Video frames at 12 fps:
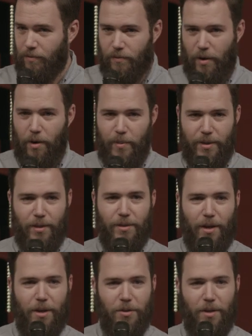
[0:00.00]
very busy
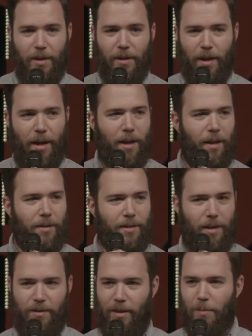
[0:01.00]
scheduling and
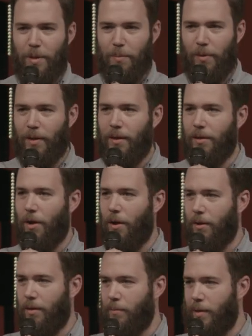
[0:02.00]
texting people and
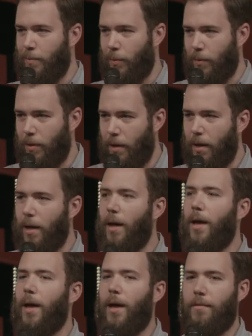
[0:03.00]
calling people,
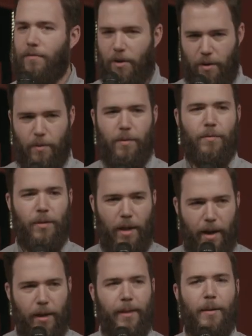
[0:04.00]
and very
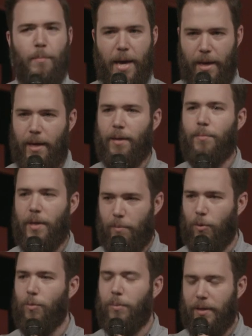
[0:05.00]
likely begging
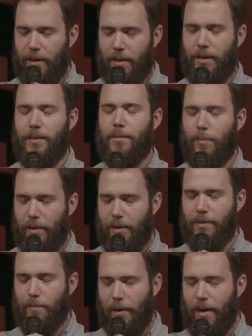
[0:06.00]
people, please,
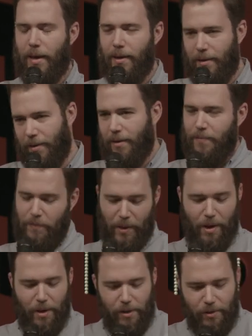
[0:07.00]
please play.
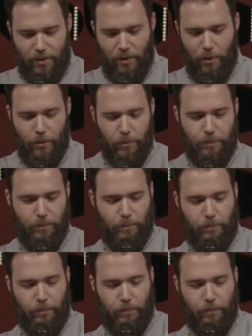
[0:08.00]
So